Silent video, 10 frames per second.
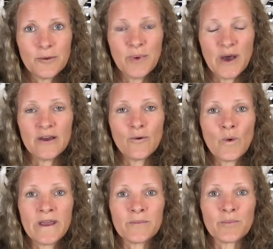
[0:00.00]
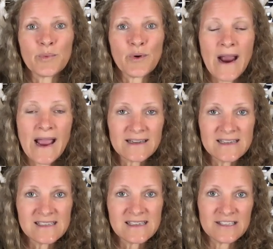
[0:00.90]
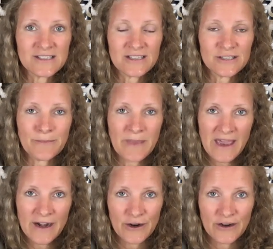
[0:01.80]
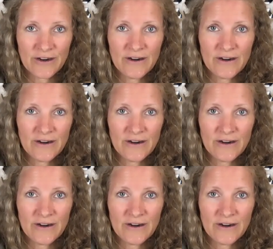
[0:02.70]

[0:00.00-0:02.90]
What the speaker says: But when practiced in such a manner